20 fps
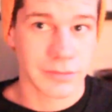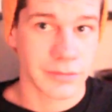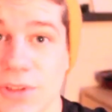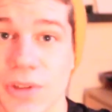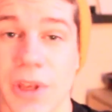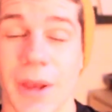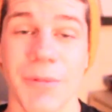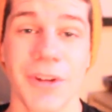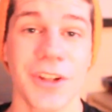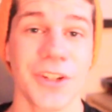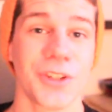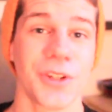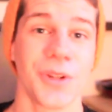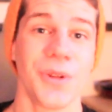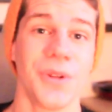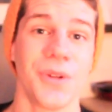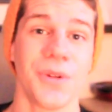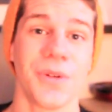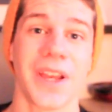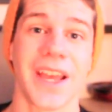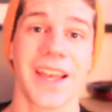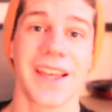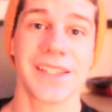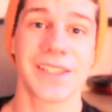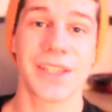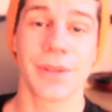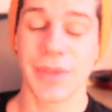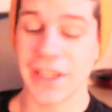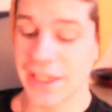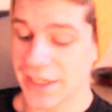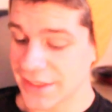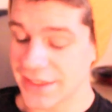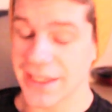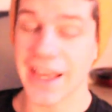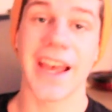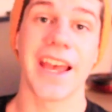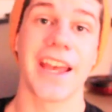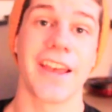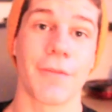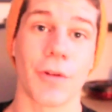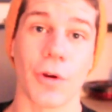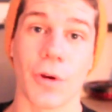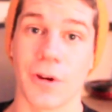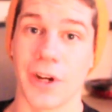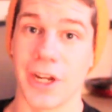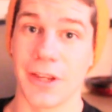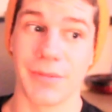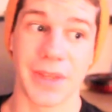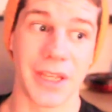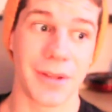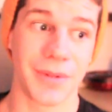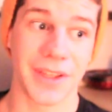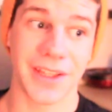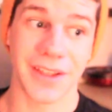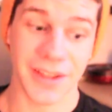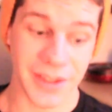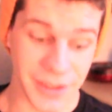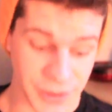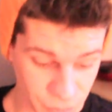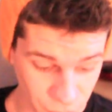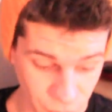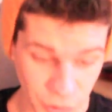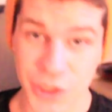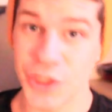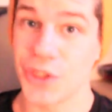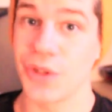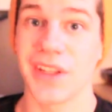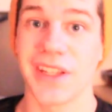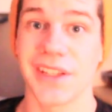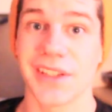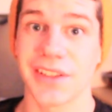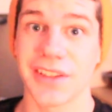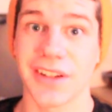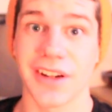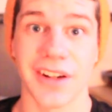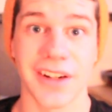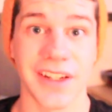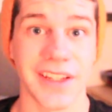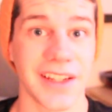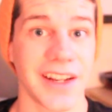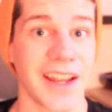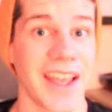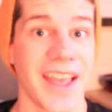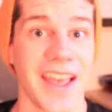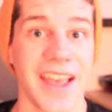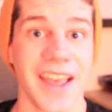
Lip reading: So I'm going to show you guys the beanies that I have already made, because once you get started